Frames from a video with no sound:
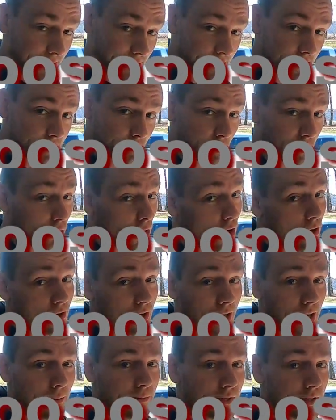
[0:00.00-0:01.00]
It's been a long
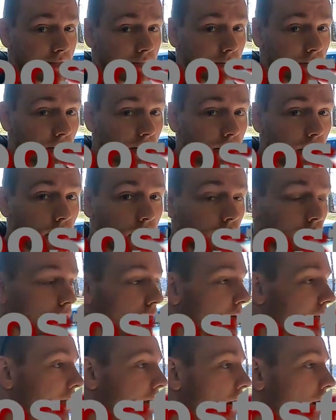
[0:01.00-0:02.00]
time since I've uploaded a
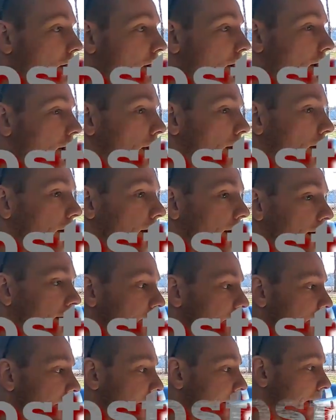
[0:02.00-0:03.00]
video. I've
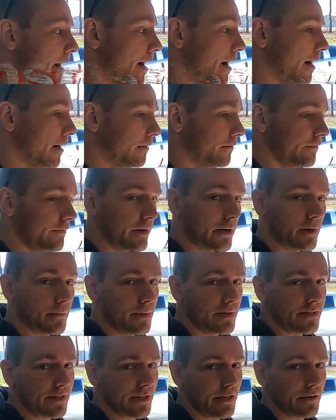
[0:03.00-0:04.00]
been very
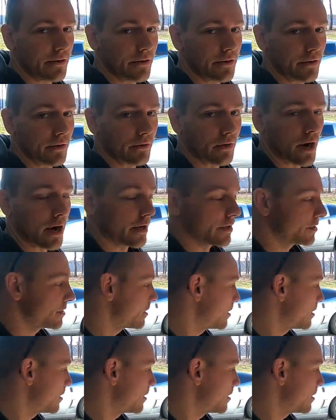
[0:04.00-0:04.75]
busy here in the garage.